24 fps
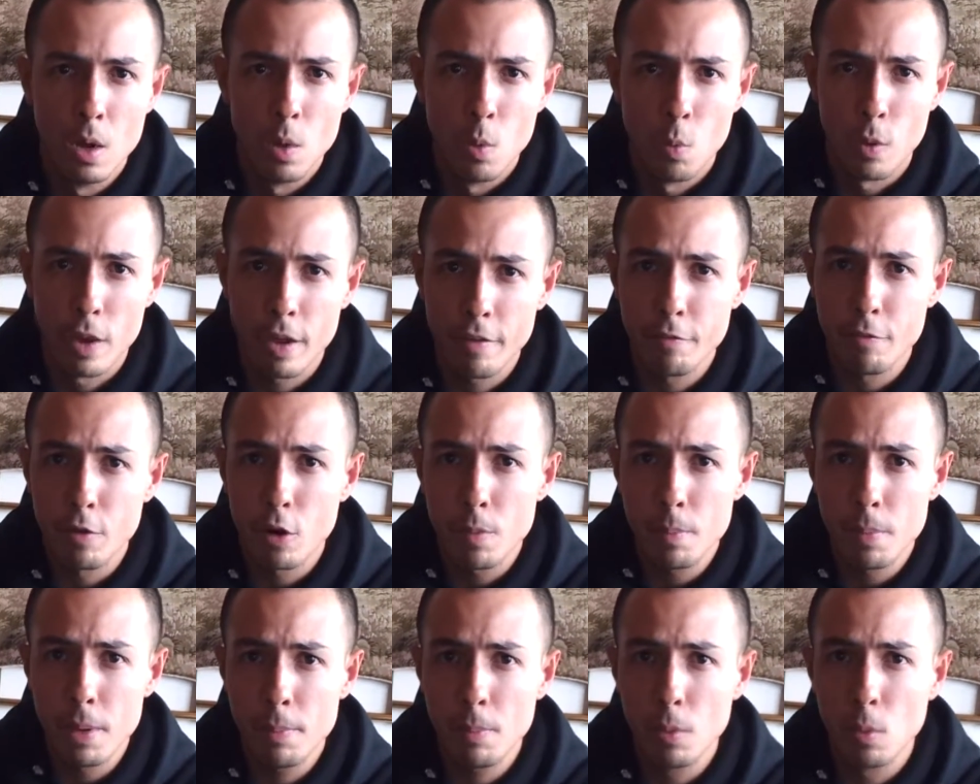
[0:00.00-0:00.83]
We have
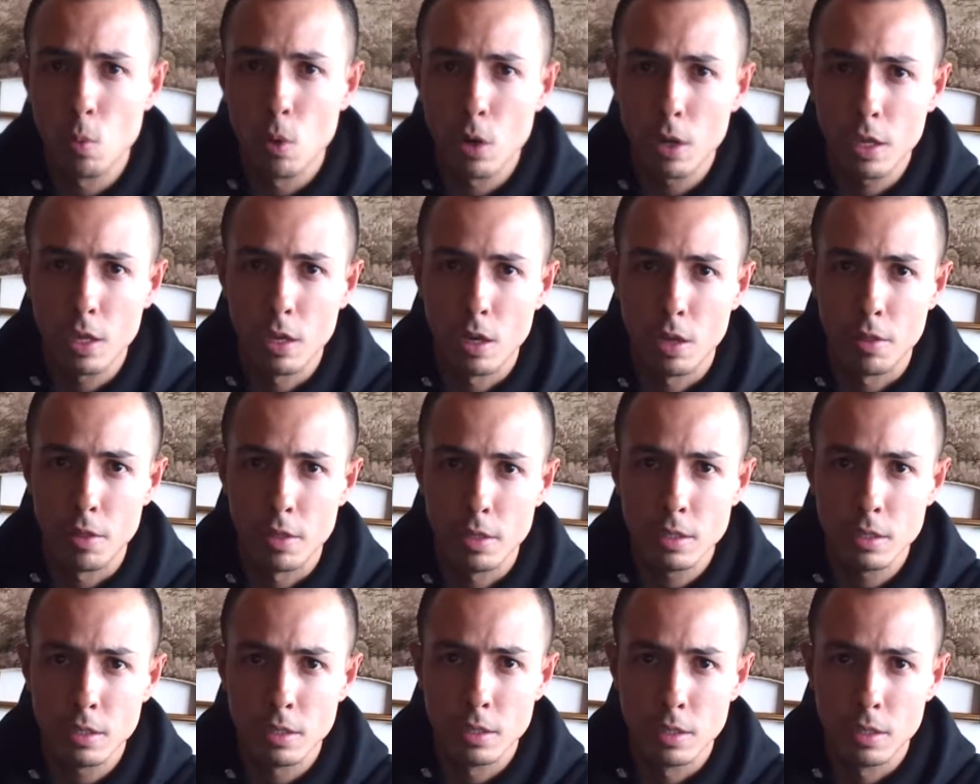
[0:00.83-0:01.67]
four people working on
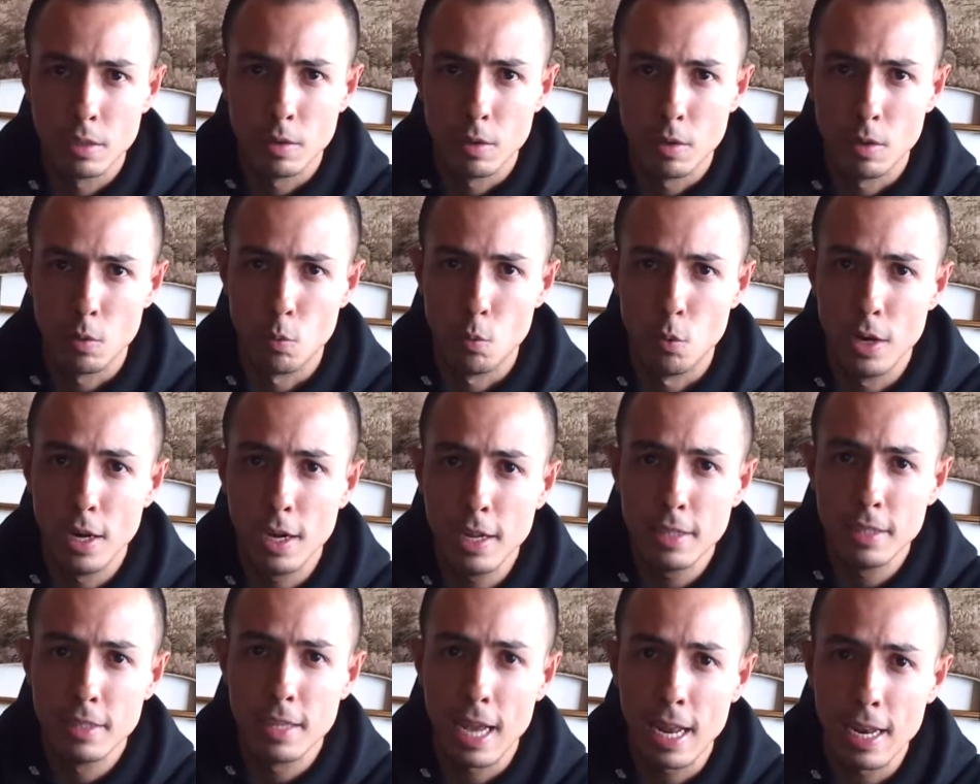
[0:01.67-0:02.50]
this really
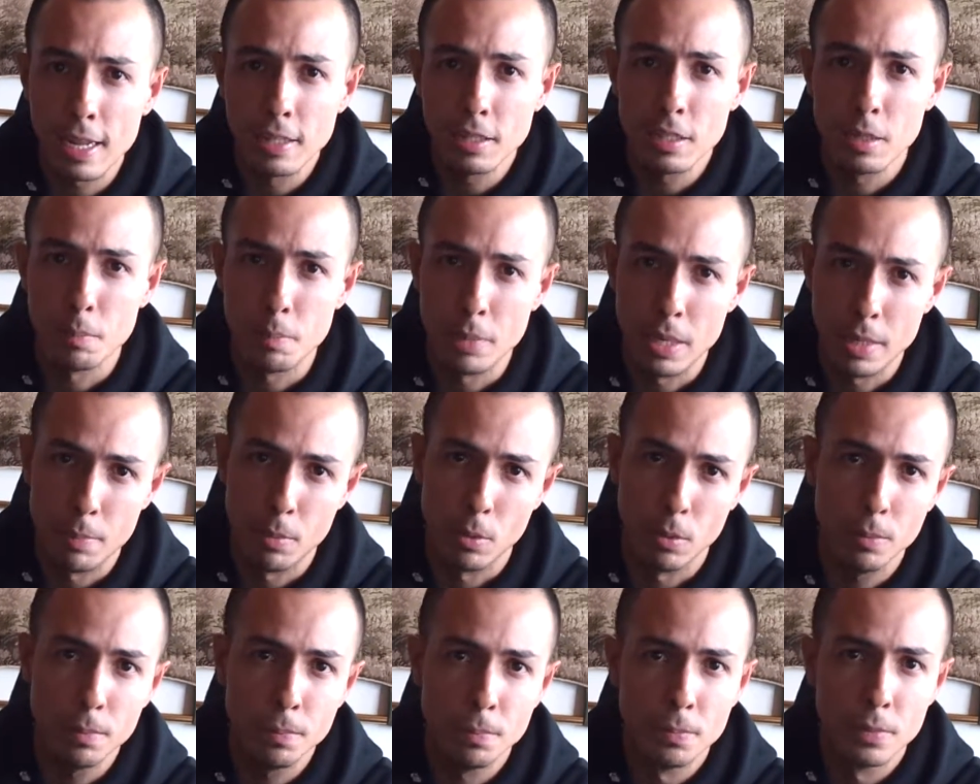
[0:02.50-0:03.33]
talented
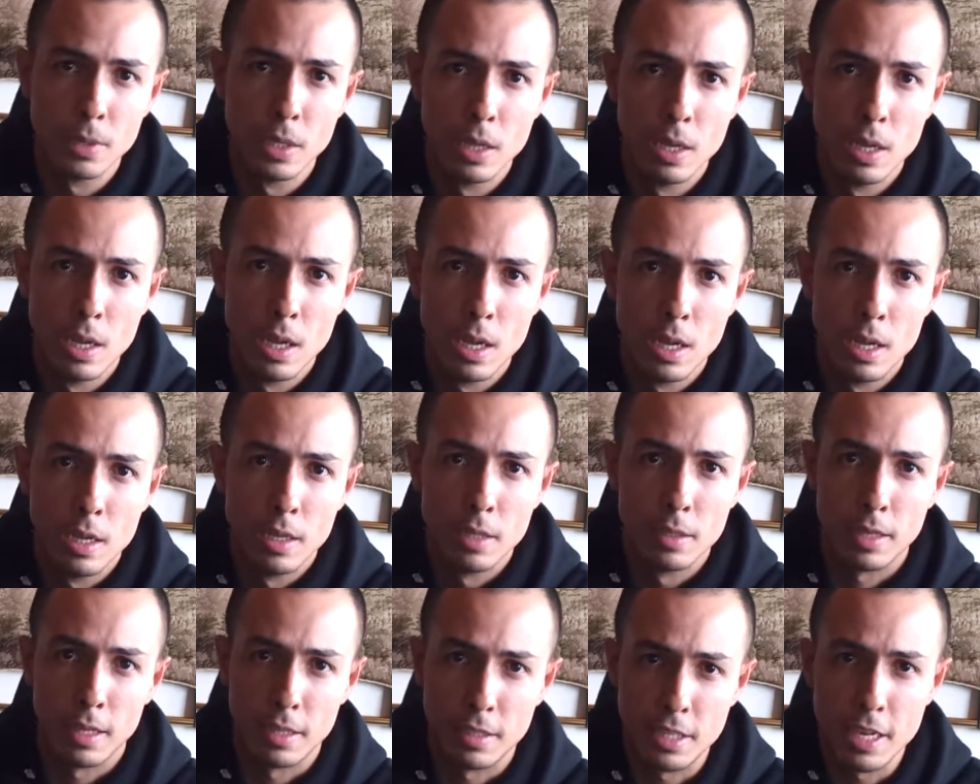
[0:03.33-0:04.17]
people,
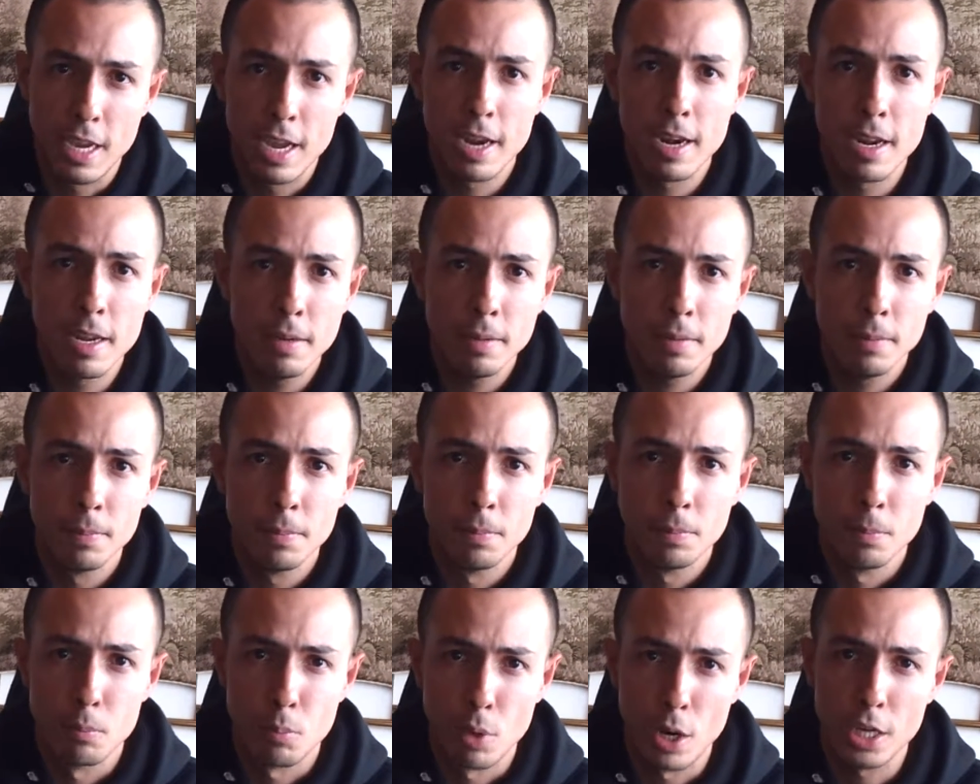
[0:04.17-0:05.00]
Tatiana,
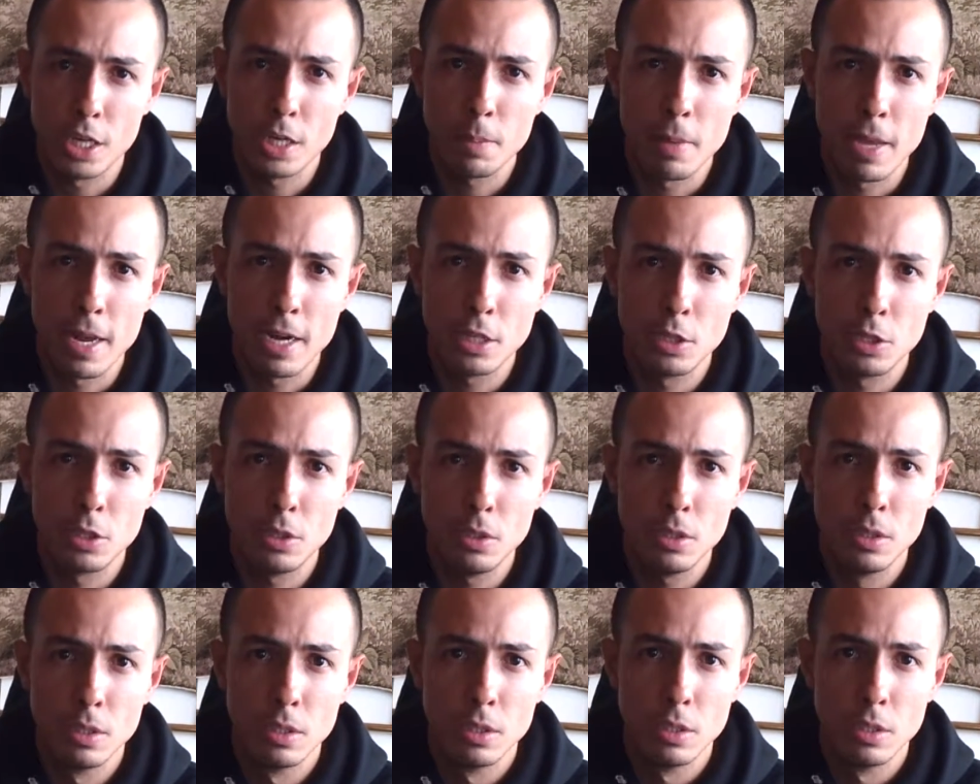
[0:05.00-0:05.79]
project manager,